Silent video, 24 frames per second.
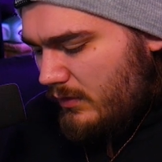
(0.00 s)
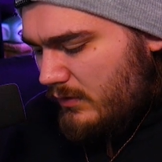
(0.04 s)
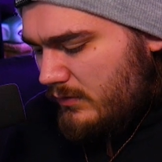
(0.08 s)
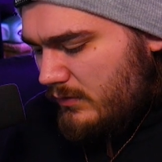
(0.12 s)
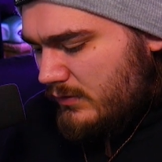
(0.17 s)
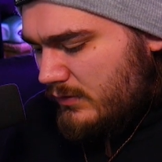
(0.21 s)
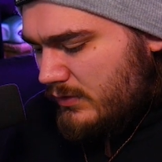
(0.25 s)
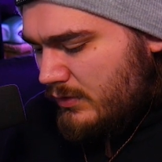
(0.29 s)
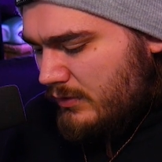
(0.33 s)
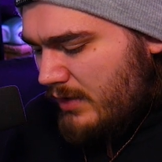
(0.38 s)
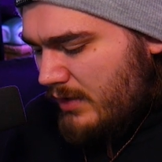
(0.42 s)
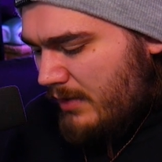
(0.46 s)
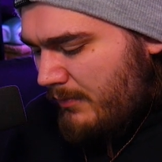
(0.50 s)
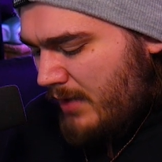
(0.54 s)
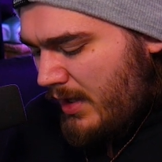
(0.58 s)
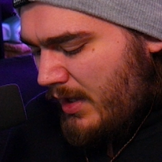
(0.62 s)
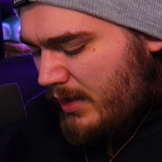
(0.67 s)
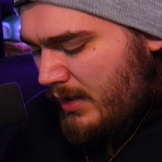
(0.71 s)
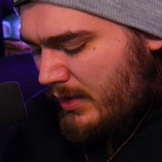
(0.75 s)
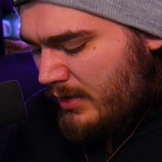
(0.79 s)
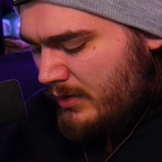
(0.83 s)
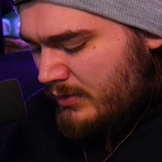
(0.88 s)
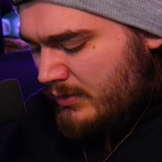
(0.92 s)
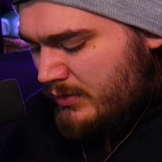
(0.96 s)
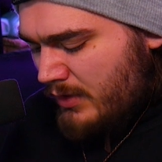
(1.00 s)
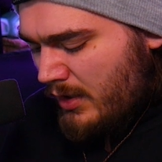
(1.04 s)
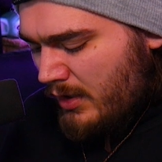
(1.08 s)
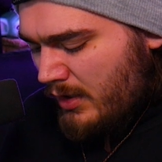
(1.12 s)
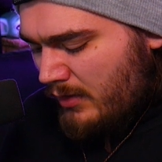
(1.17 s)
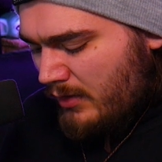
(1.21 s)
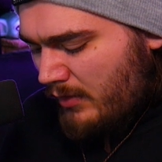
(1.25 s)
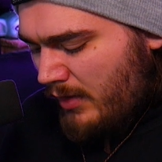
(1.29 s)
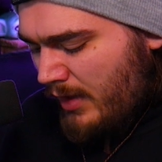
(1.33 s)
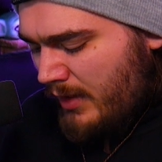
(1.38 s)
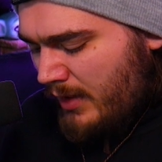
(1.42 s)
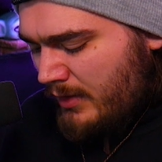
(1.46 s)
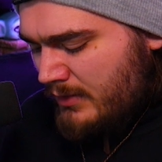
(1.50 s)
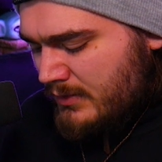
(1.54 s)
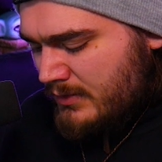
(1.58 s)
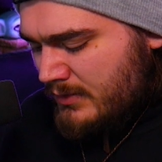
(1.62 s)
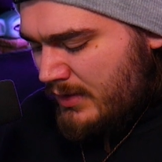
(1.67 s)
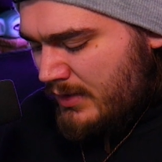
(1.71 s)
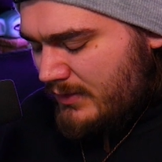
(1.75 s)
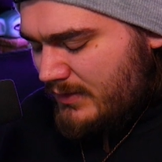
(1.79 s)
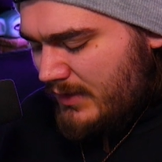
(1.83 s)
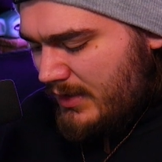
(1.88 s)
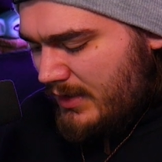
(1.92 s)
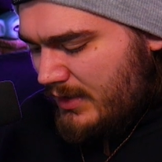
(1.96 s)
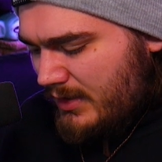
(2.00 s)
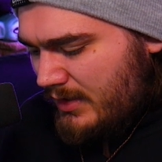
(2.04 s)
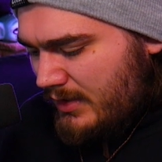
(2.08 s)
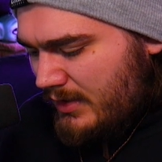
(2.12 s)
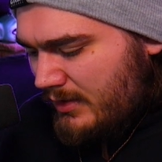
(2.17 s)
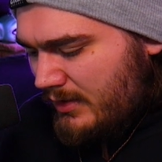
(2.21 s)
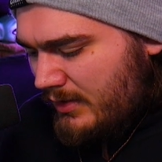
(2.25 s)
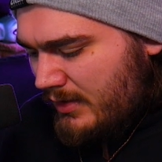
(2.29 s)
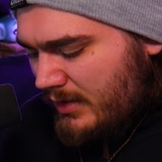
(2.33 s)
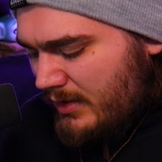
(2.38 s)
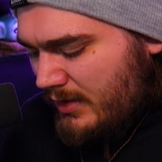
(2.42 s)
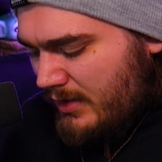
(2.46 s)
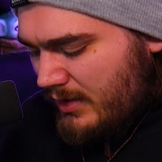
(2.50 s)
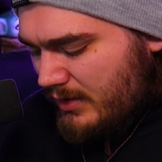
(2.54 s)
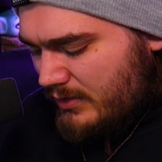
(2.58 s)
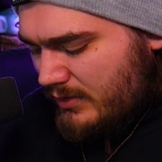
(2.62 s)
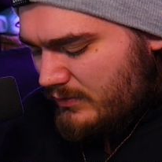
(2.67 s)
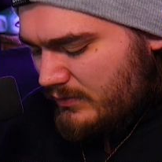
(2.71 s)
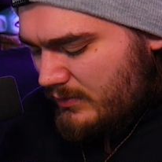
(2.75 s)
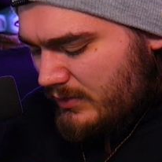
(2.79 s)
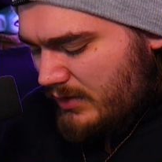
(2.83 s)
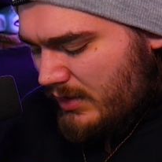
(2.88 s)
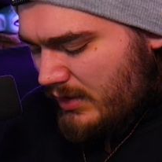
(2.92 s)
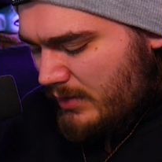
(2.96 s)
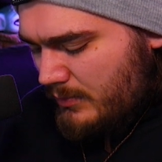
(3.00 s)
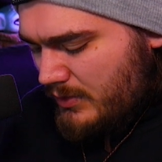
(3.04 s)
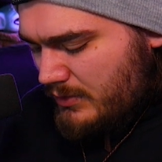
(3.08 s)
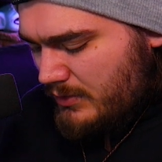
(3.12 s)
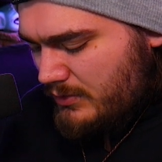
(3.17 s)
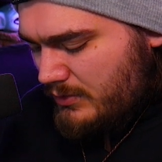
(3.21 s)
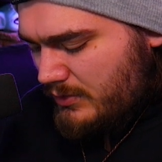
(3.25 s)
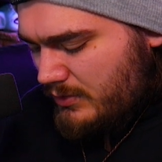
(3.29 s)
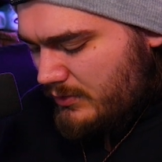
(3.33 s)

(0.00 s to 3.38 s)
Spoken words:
So that my Darkrai is not taking any extra damage?